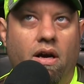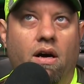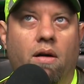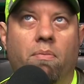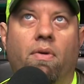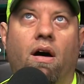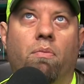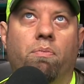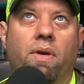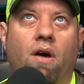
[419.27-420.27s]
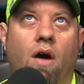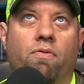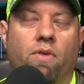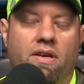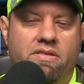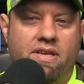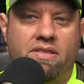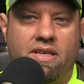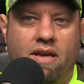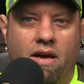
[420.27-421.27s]
Um, I'll be offering
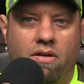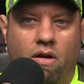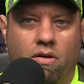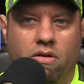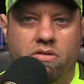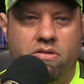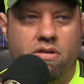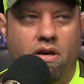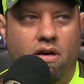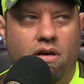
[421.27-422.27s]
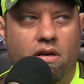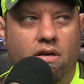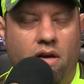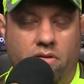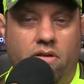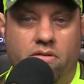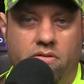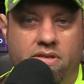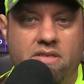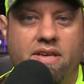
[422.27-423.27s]
$69 uh,
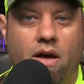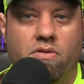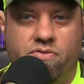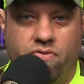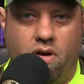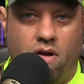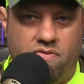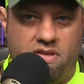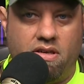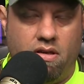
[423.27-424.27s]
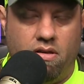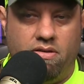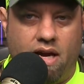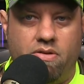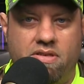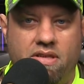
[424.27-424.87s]
discounts of down to